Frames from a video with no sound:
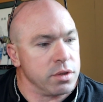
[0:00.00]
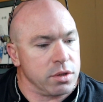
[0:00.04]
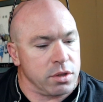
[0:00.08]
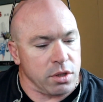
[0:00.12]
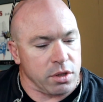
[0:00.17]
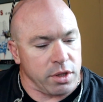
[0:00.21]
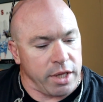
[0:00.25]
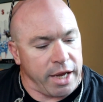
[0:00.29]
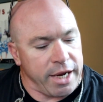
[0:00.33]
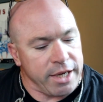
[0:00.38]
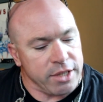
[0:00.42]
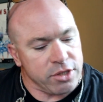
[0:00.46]

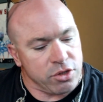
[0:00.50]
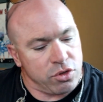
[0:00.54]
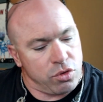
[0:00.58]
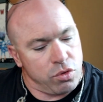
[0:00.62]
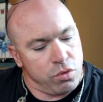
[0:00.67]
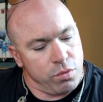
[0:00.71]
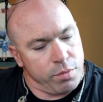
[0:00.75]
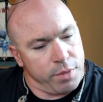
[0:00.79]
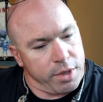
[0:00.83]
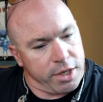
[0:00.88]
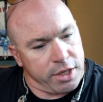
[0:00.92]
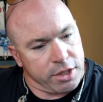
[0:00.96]
The last
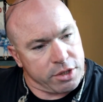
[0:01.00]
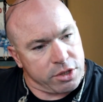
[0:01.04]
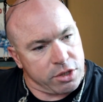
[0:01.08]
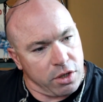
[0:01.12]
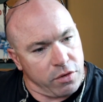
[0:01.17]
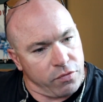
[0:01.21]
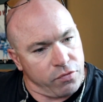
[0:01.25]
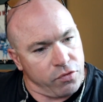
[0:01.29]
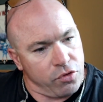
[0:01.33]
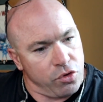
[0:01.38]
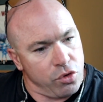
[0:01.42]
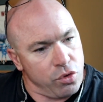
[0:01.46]
2 minutes
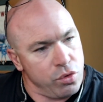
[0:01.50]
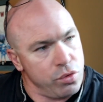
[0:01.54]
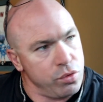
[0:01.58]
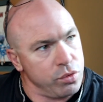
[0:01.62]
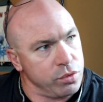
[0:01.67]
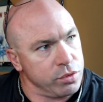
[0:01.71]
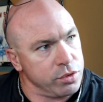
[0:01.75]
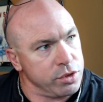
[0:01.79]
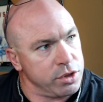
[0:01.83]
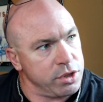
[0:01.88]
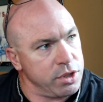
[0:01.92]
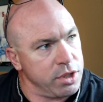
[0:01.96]
of
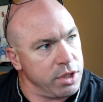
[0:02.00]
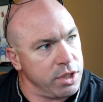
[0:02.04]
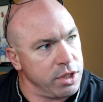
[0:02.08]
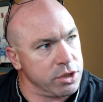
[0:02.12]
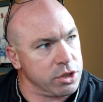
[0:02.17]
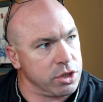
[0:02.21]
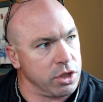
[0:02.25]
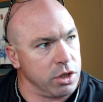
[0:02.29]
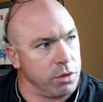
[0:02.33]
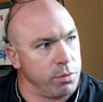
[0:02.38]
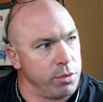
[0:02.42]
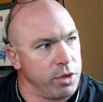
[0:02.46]
news
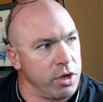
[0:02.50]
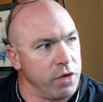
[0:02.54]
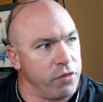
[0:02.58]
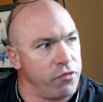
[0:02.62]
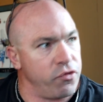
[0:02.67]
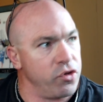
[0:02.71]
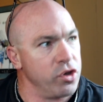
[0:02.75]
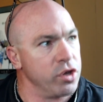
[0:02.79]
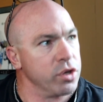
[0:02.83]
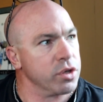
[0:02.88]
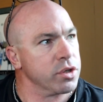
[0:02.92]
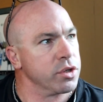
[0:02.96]
is going to be a
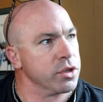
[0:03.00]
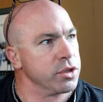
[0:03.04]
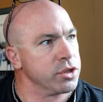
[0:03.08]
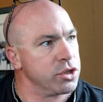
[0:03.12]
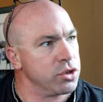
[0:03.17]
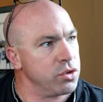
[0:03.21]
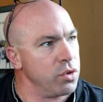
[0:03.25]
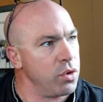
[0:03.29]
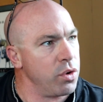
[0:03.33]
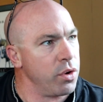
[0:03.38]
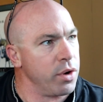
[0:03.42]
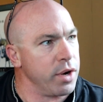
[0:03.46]
feel-good
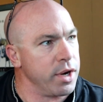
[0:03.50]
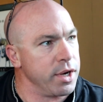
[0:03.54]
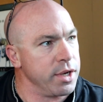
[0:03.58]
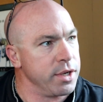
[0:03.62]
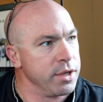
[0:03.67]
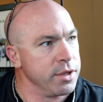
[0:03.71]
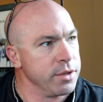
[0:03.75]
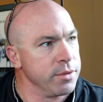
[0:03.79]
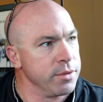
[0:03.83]
story.